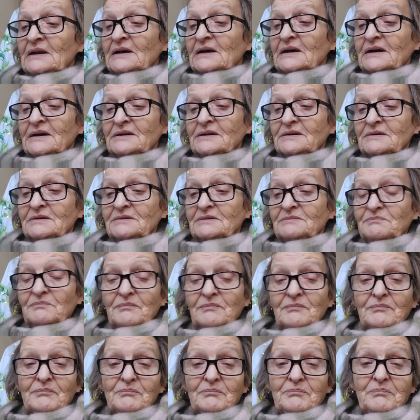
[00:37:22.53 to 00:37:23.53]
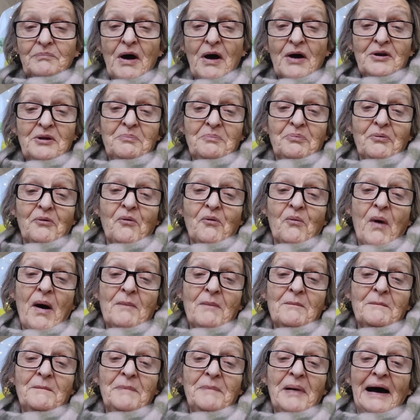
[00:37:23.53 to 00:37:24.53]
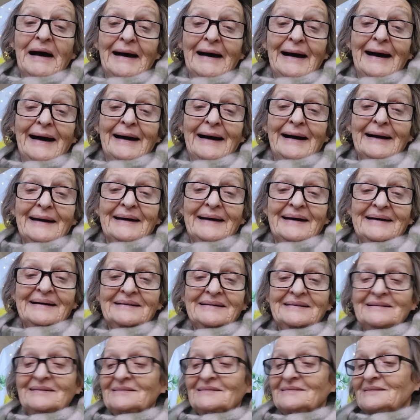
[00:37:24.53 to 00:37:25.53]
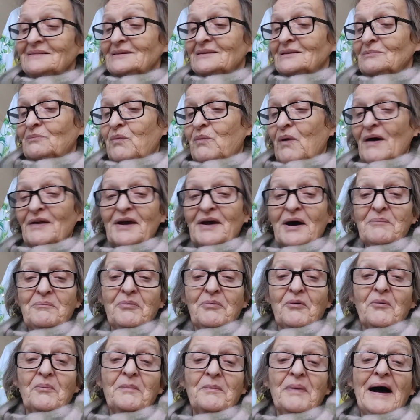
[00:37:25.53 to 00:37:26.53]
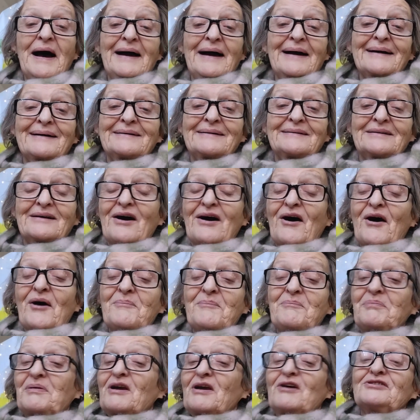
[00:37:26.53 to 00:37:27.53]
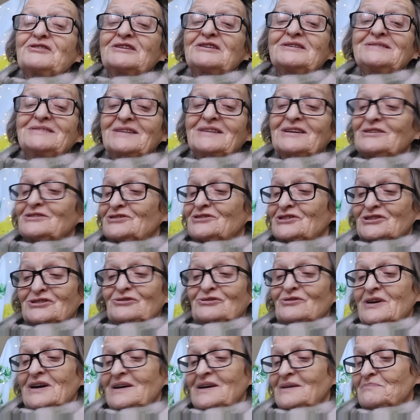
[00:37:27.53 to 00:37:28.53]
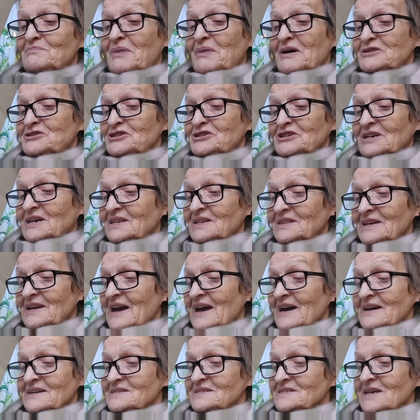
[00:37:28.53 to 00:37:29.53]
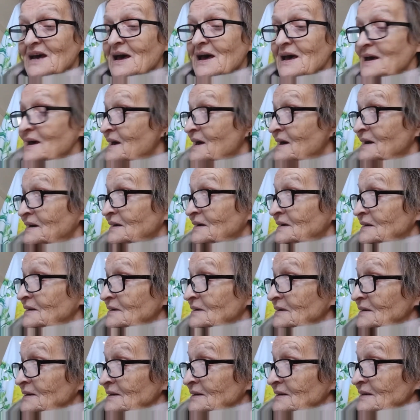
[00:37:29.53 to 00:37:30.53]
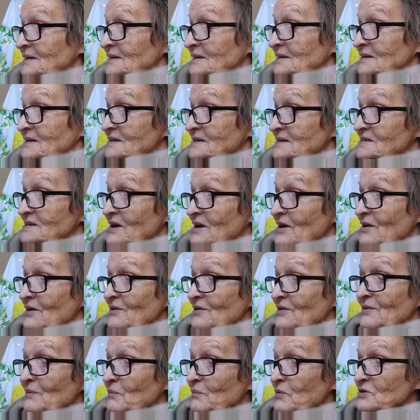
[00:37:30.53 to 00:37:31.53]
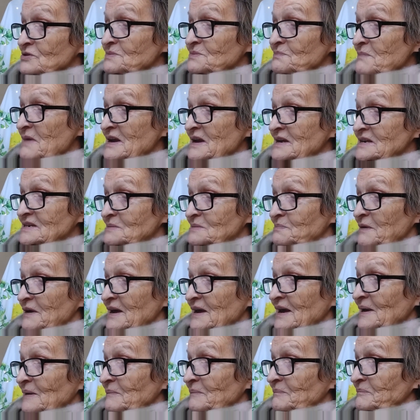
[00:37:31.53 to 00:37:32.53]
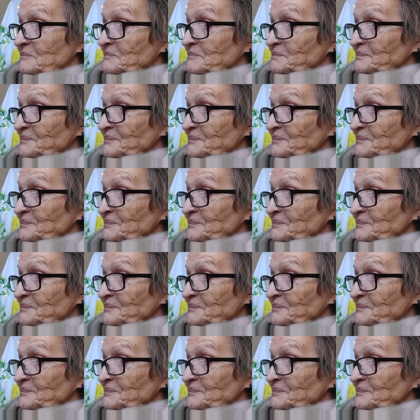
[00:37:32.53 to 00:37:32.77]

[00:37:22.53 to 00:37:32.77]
and only brought 1 back, and the one I brought back I planted, and it just got eaten by a chicken the next day. So it wasn't meant to be.